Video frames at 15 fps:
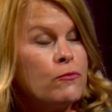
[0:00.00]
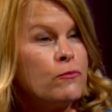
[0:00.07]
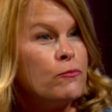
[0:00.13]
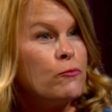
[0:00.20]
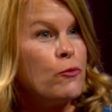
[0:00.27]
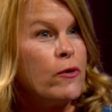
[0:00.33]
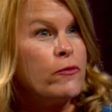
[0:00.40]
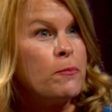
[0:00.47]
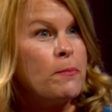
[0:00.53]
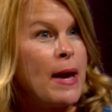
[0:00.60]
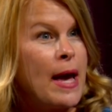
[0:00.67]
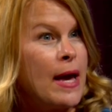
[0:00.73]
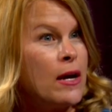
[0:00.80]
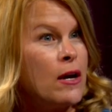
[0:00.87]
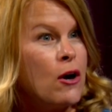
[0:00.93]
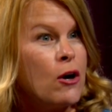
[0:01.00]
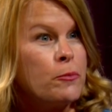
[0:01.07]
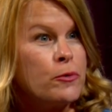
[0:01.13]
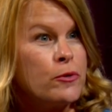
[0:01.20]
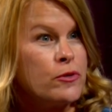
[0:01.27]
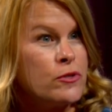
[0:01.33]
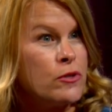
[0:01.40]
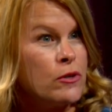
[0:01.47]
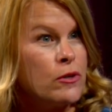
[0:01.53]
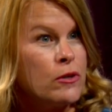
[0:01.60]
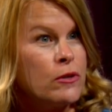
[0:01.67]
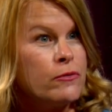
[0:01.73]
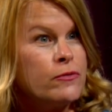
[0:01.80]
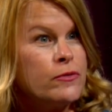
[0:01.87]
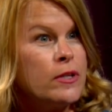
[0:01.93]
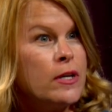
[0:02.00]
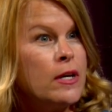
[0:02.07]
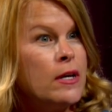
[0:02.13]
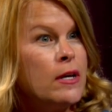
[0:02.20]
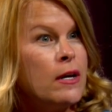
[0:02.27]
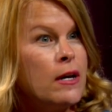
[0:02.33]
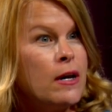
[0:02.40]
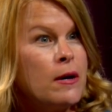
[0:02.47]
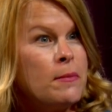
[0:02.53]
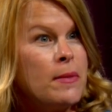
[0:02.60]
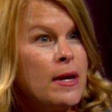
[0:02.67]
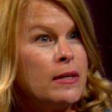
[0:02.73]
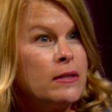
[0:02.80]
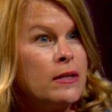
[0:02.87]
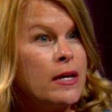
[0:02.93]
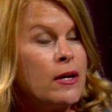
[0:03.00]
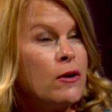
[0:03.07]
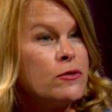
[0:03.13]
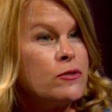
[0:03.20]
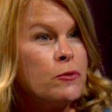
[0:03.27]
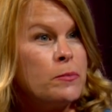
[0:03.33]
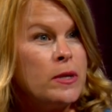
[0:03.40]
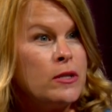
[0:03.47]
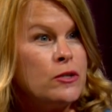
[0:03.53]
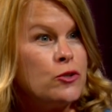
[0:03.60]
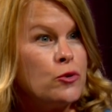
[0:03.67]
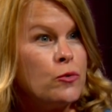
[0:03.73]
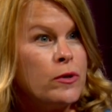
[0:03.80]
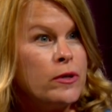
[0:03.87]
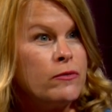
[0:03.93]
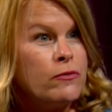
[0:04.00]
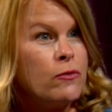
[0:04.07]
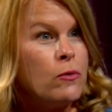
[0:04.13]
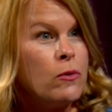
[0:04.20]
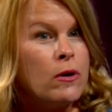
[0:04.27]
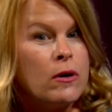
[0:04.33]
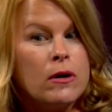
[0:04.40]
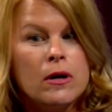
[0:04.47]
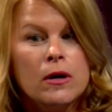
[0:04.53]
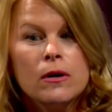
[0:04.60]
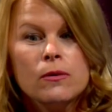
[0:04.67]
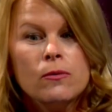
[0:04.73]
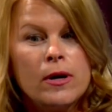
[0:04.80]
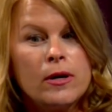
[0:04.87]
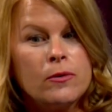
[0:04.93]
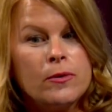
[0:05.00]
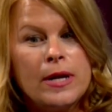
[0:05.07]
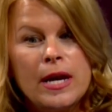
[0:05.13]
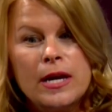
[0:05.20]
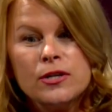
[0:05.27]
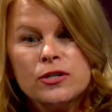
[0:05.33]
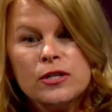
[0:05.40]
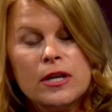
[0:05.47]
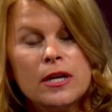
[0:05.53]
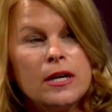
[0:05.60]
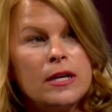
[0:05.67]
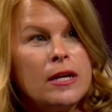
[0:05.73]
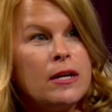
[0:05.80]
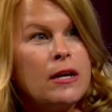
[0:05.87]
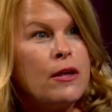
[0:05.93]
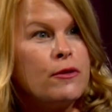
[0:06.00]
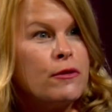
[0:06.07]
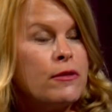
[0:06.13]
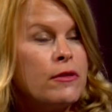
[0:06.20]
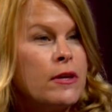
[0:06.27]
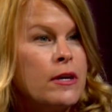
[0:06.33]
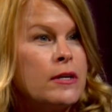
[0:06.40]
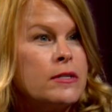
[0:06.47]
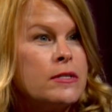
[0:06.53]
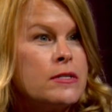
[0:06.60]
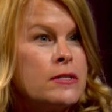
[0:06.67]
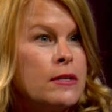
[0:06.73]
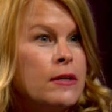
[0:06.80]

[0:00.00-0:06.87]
riverbank are preserved and can also be enjoyed for recreation and other things.